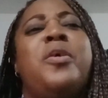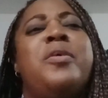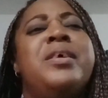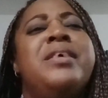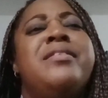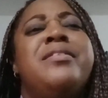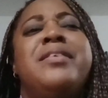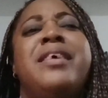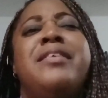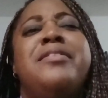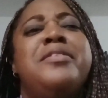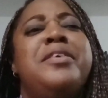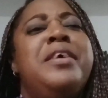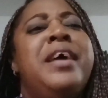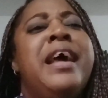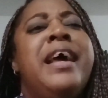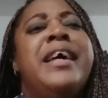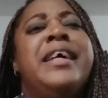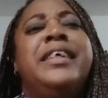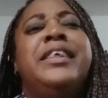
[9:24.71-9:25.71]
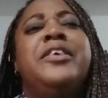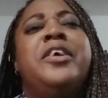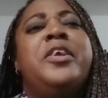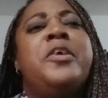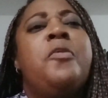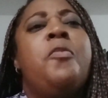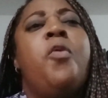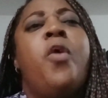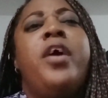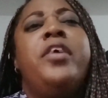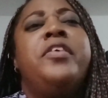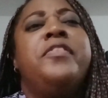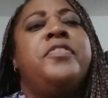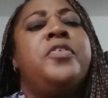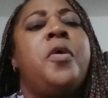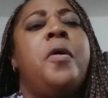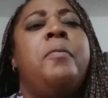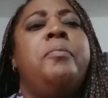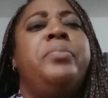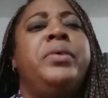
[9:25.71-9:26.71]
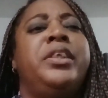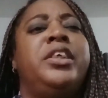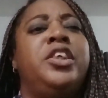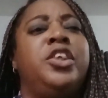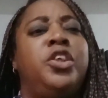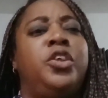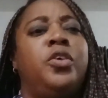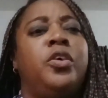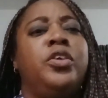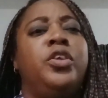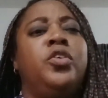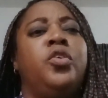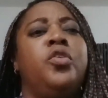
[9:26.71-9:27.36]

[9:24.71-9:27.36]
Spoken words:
It's not a word of competition.